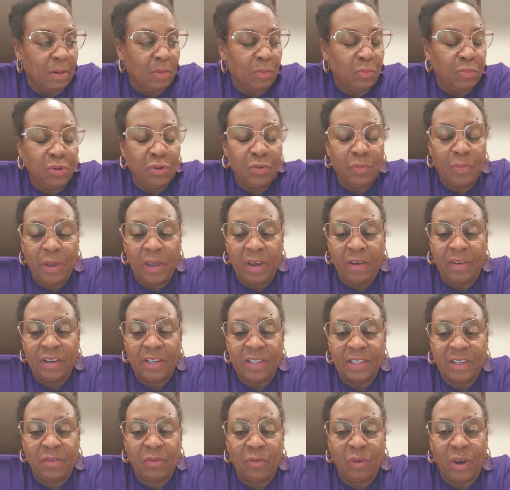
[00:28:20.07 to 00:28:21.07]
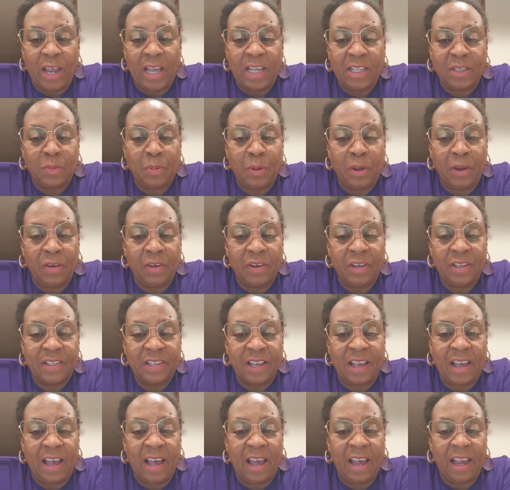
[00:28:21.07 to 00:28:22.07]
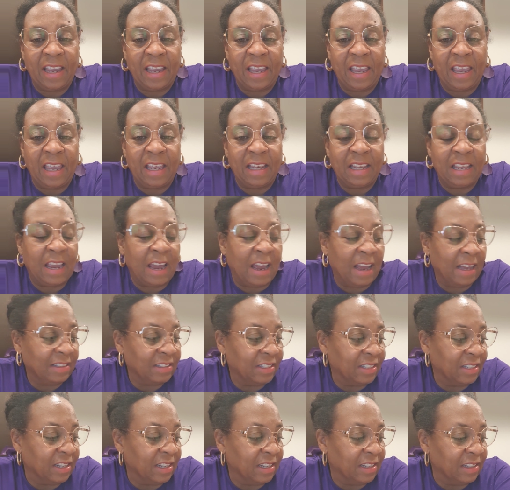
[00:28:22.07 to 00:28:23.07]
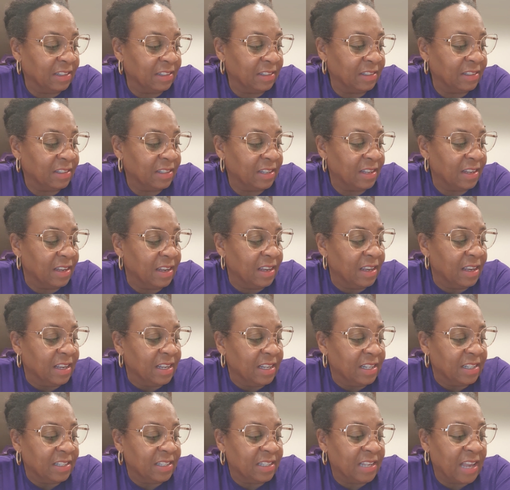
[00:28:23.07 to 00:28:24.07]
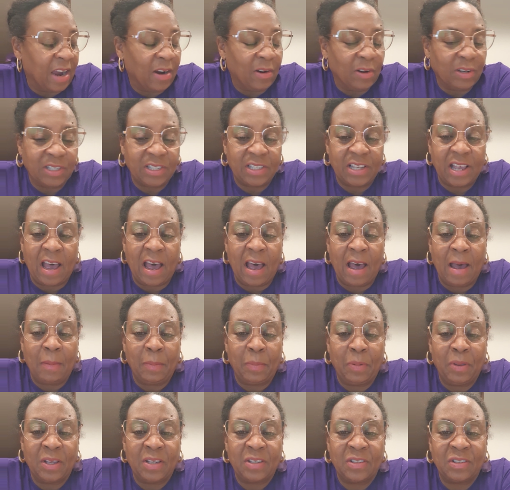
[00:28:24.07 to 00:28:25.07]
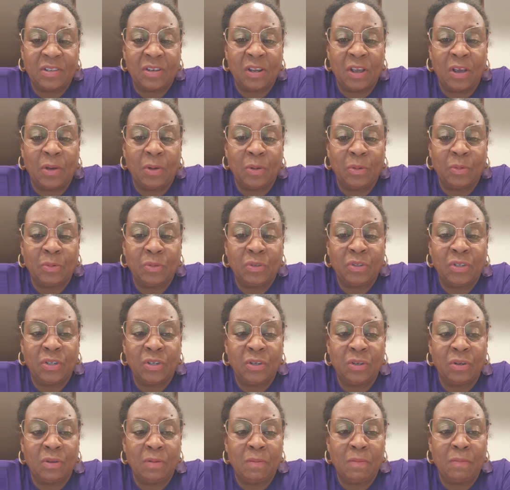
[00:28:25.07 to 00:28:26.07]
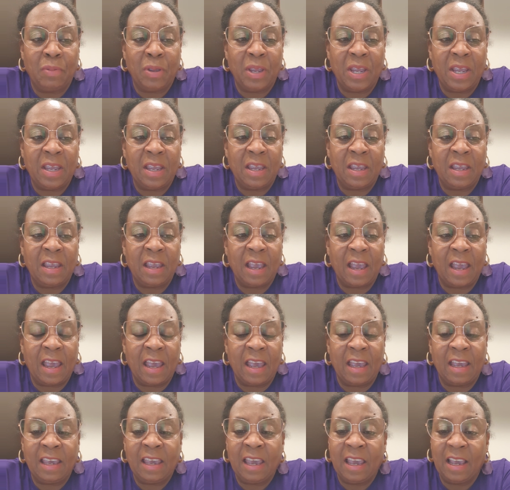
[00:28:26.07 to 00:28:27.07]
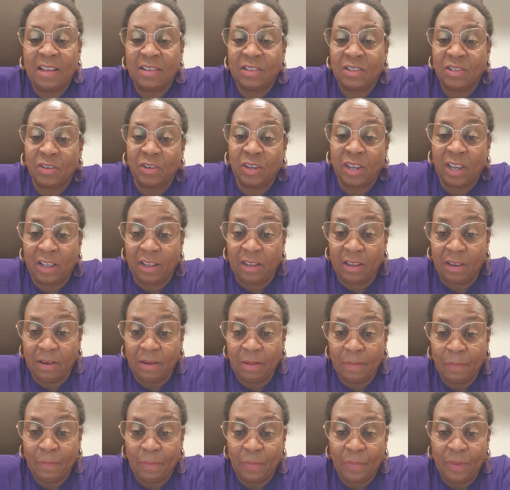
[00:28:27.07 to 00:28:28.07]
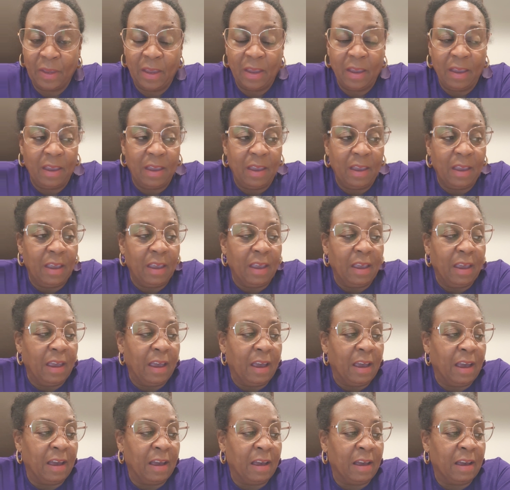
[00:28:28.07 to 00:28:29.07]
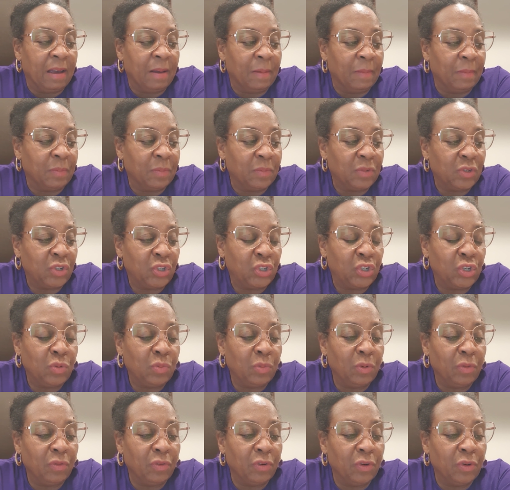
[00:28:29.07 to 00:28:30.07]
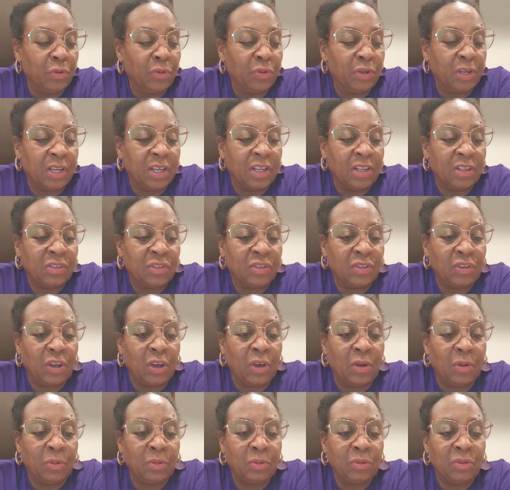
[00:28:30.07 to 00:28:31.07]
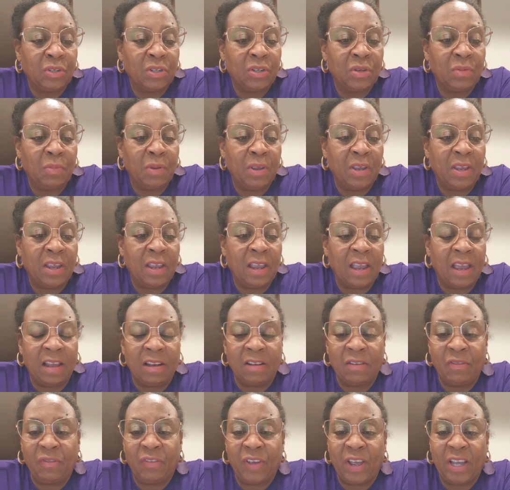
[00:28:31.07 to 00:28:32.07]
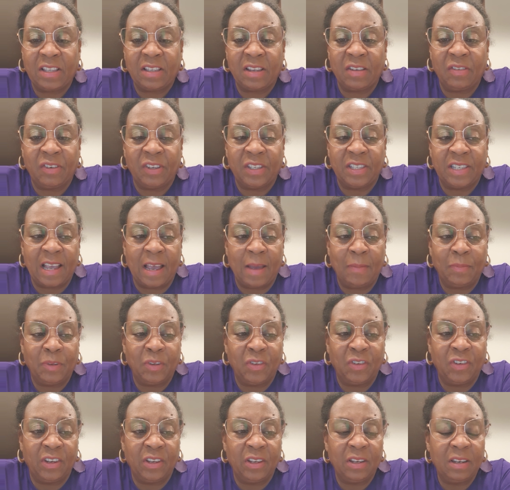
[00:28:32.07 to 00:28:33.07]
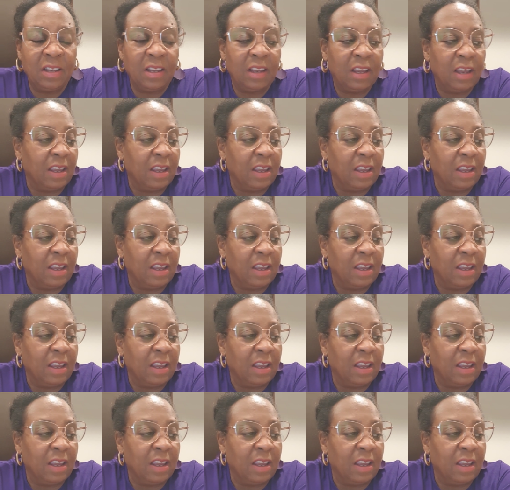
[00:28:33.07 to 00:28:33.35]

blueberries and raspberries are high antioxidants. Soursop is known to be a cancer killer. Sumac root is known to be an effective adaptogen,